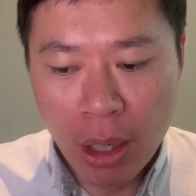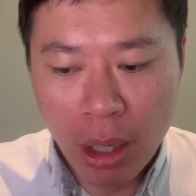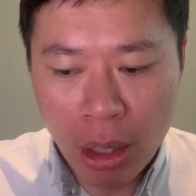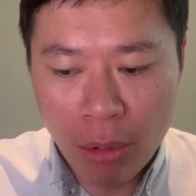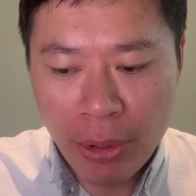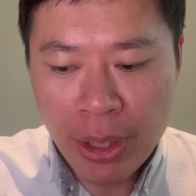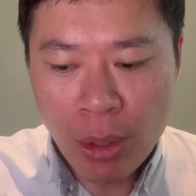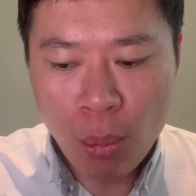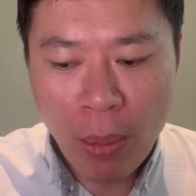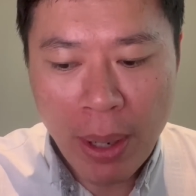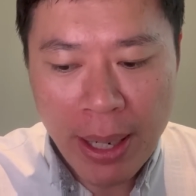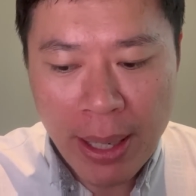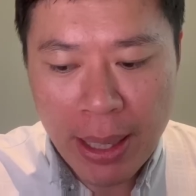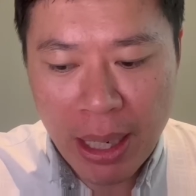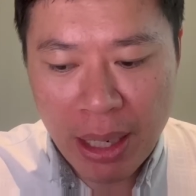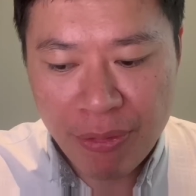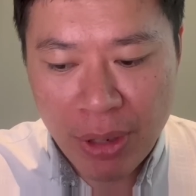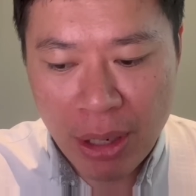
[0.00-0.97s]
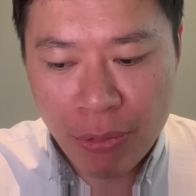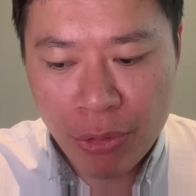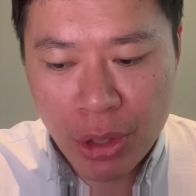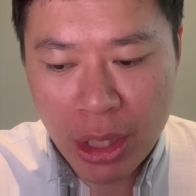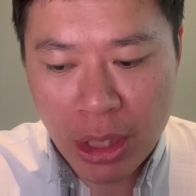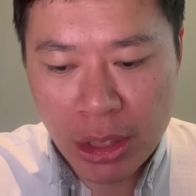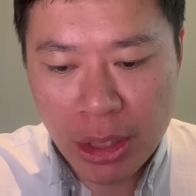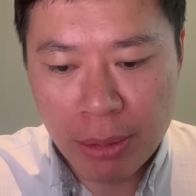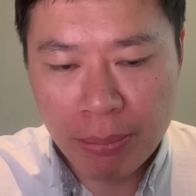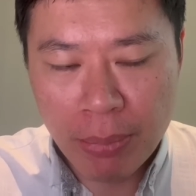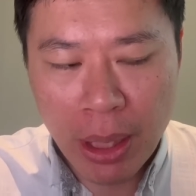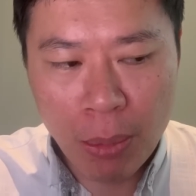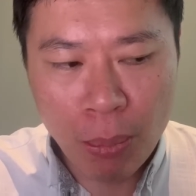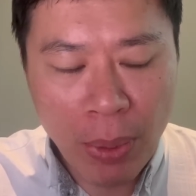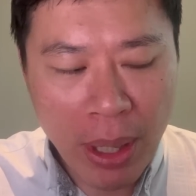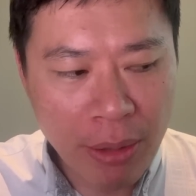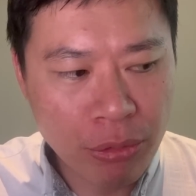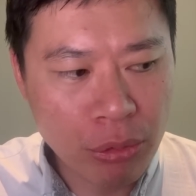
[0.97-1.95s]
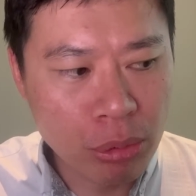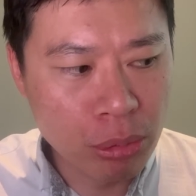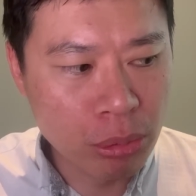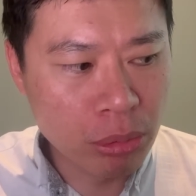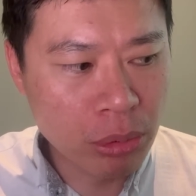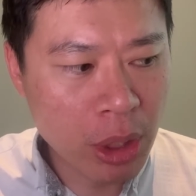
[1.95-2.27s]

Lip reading: Or rather, why I've advocated my wife to